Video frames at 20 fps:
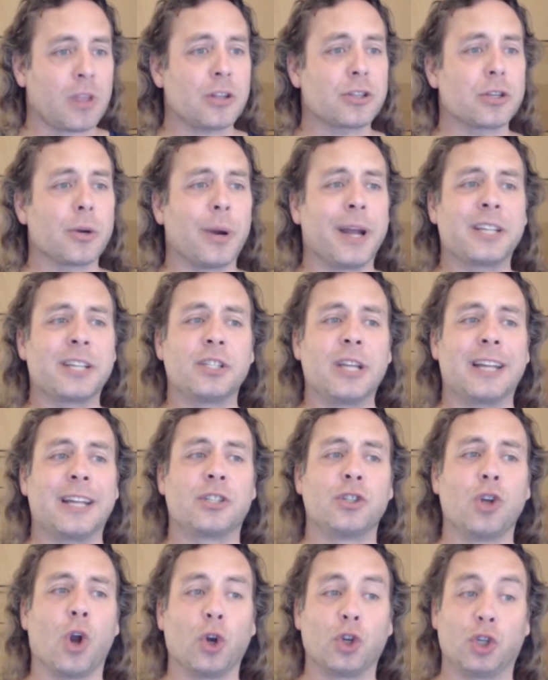So it's
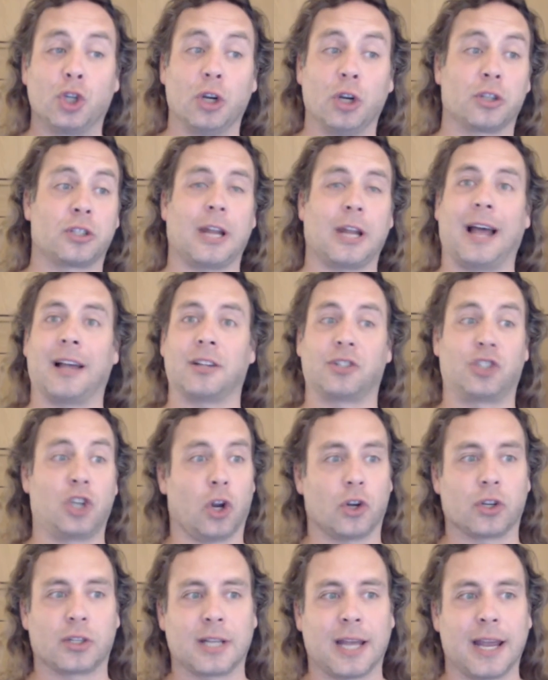it's not just as
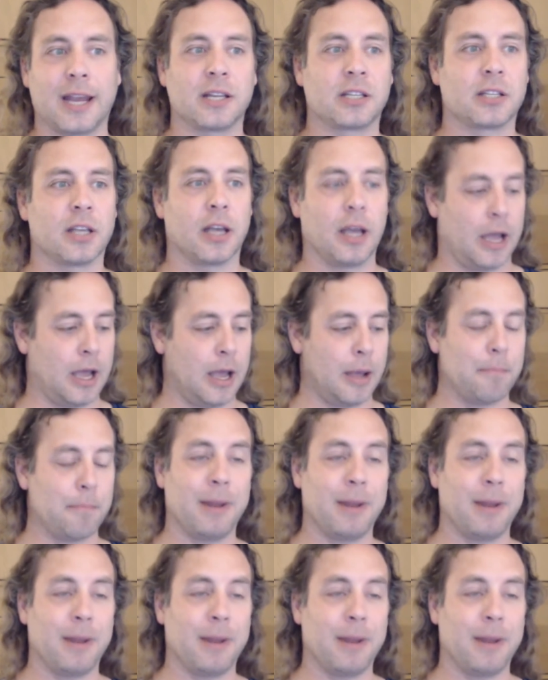John says the uh,